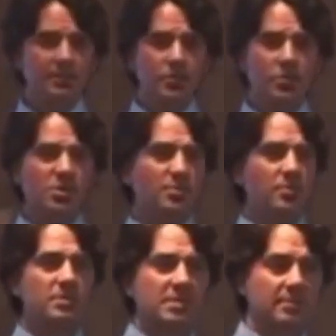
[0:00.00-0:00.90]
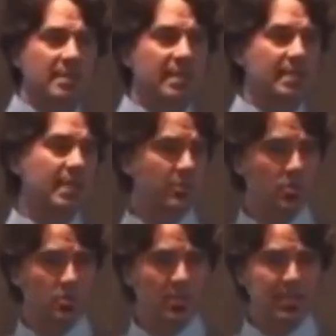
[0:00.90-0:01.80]
if you're exposed to some kind of
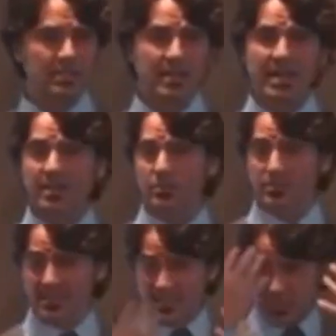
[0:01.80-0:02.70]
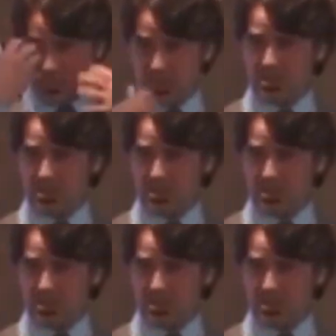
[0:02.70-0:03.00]
chemical like lye or bleach